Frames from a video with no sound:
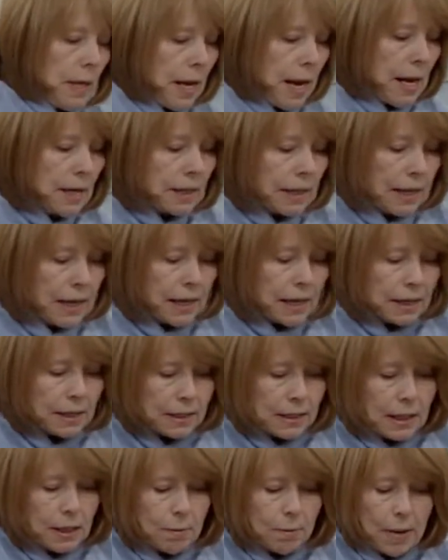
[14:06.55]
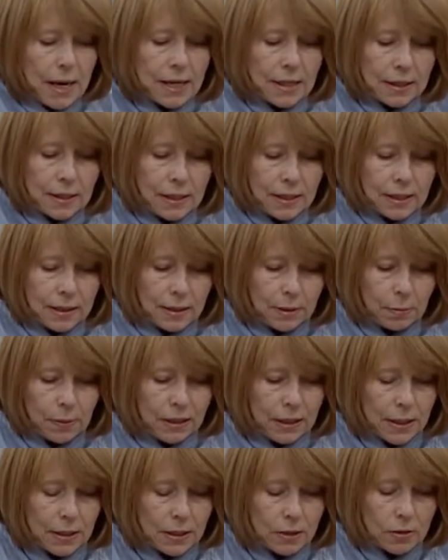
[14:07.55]
And kids can make this
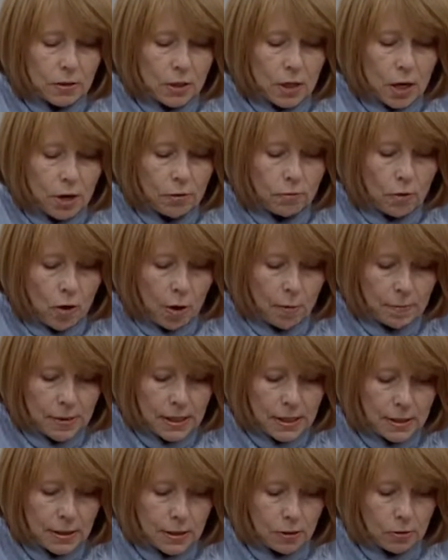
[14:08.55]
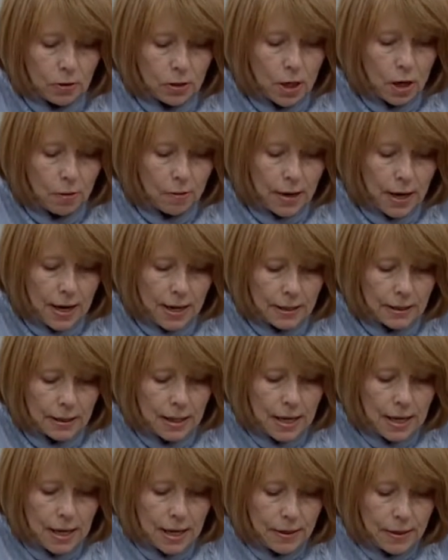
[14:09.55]
because there's no raw meat, there's no eggs.
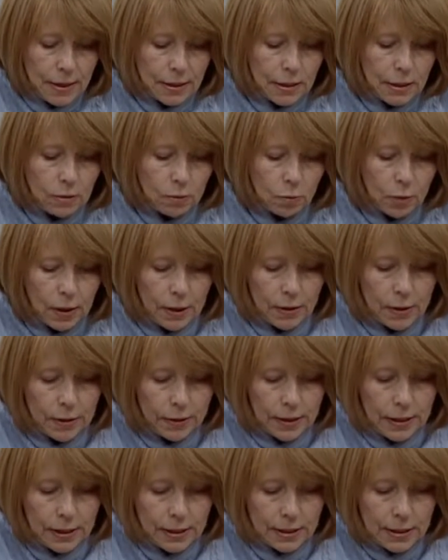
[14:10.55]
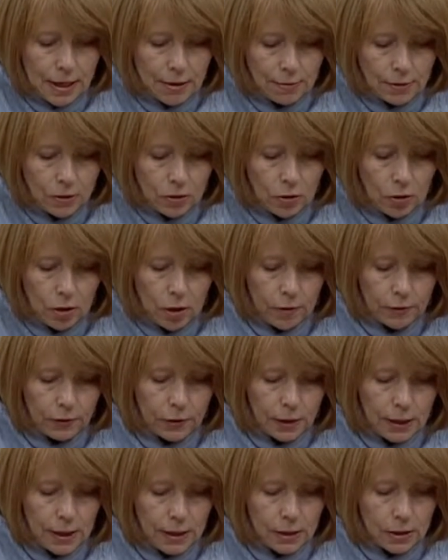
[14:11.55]
This is one of the things I would start off your
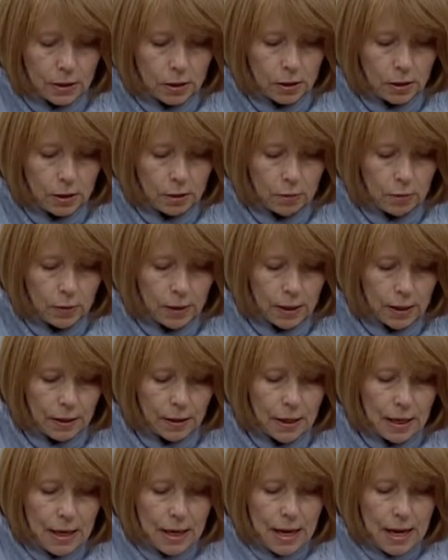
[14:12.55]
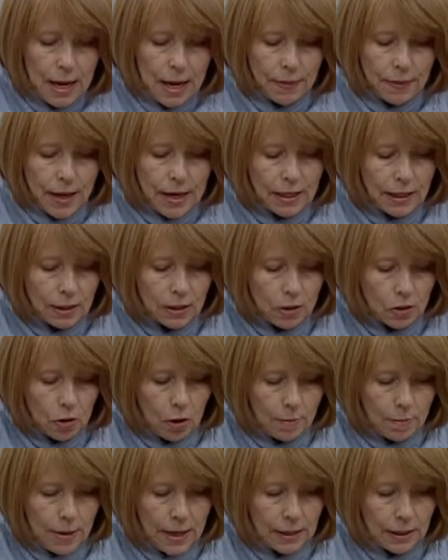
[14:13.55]
kids cooking with, and they could
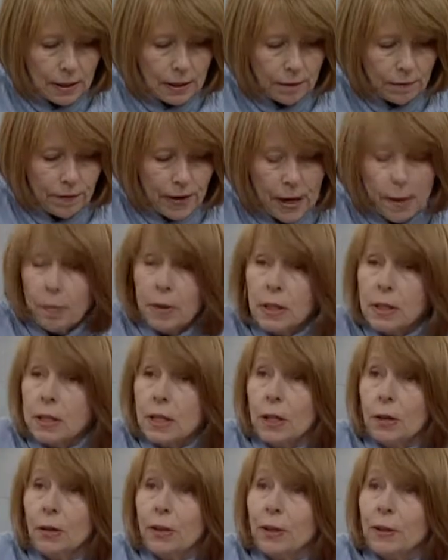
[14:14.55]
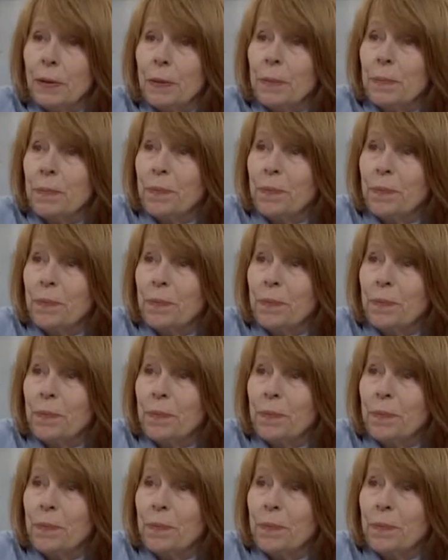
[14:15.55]
start making the family cereal.